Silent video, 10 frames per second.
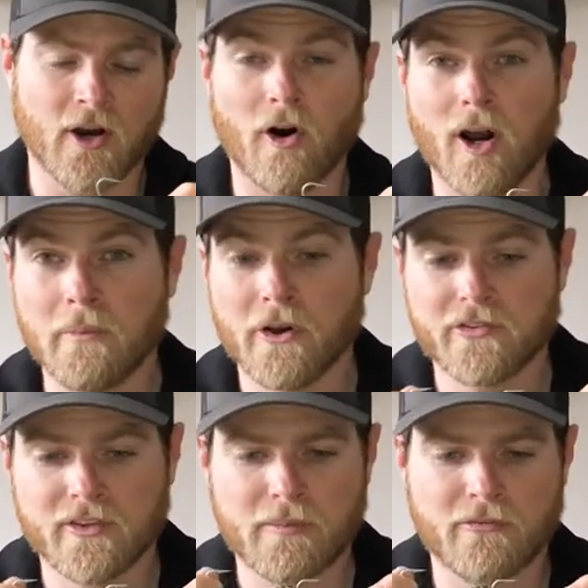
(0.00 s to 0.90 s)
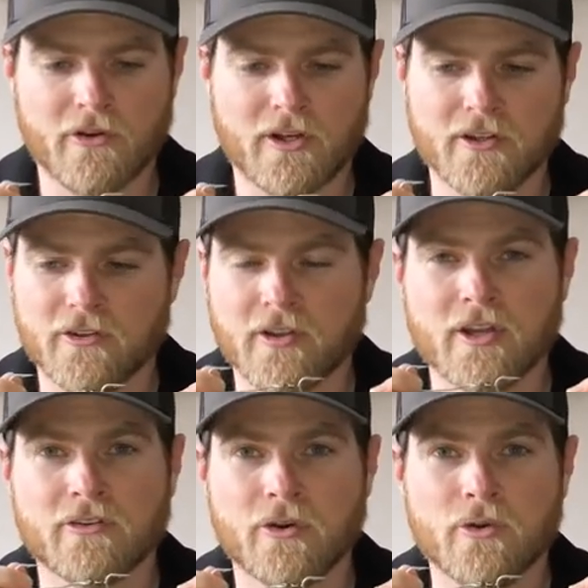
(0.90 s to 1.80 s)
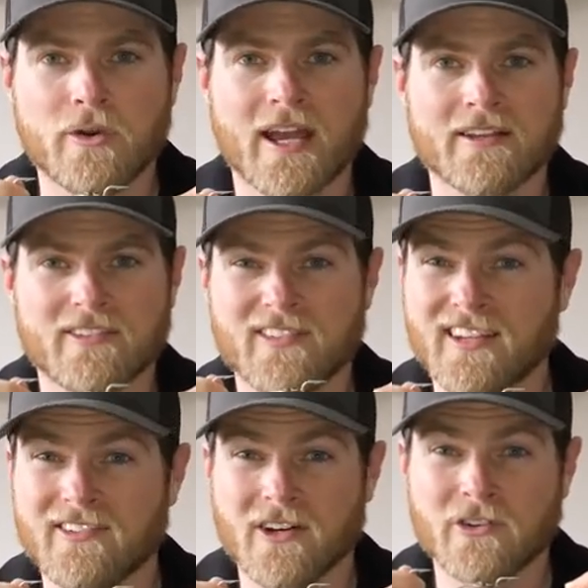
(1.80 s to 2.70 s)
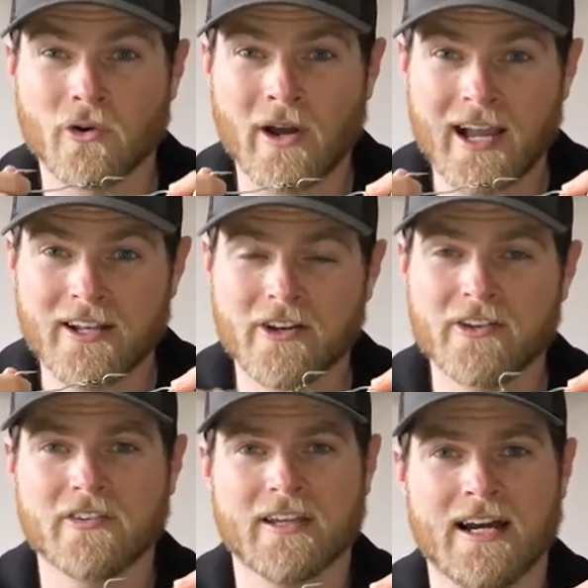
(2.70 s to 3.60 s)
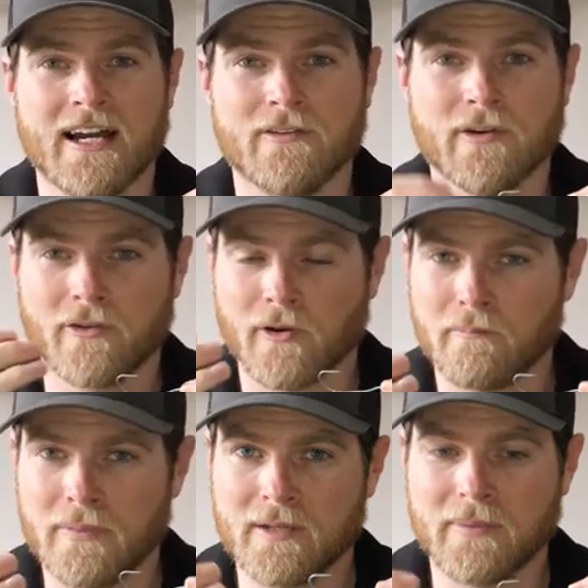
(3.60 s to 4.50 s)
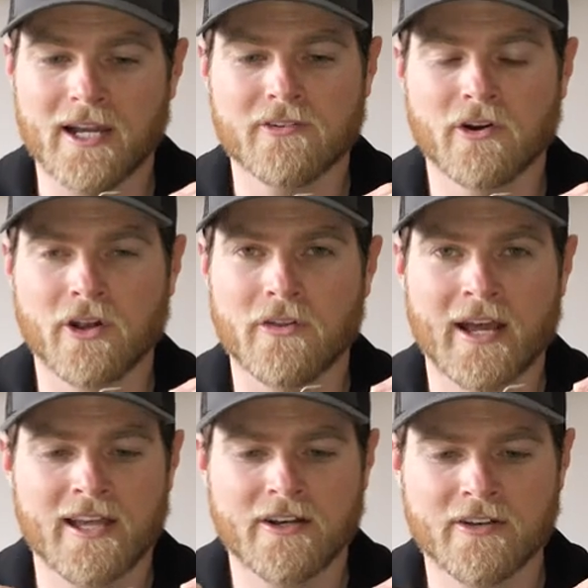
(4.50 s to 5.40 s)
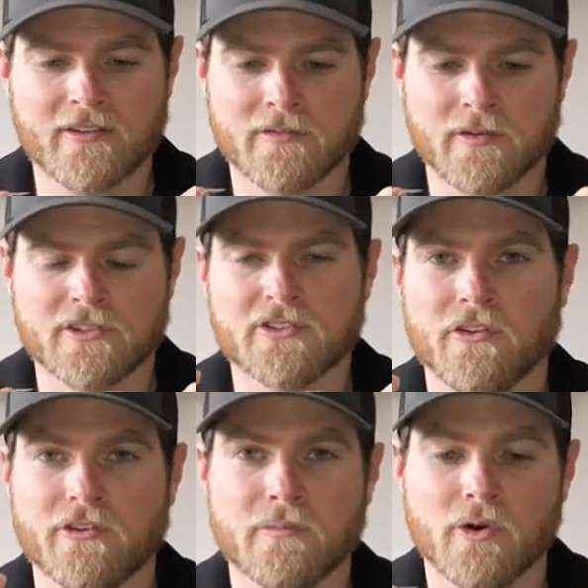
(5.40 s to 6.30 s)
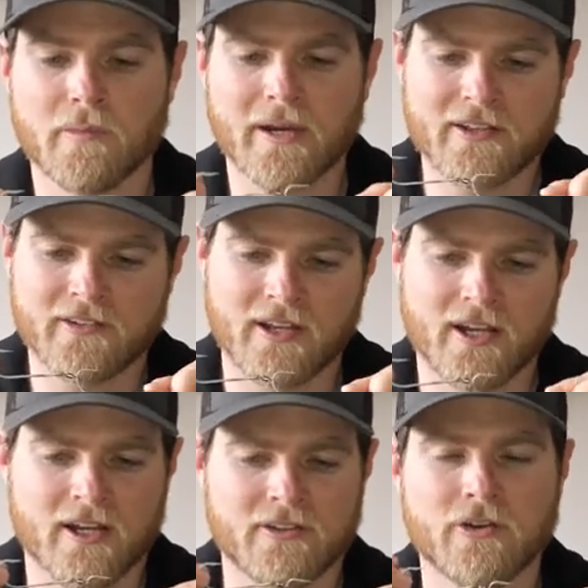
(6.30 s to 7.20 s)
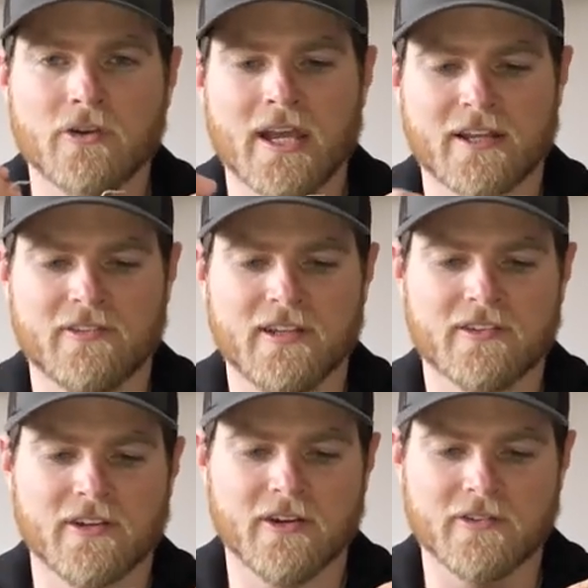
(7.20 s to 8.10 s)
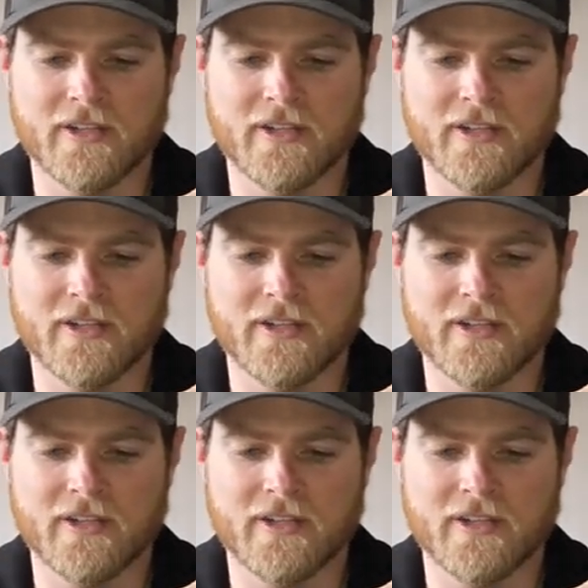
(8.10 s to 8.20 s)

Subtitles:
I personally prefer to use 2 gangs of 6-0s or 8-0s. If I've got big baits, I'll go the 8-0s. If I've just got the smaller baits, 2 gang of 6-0s.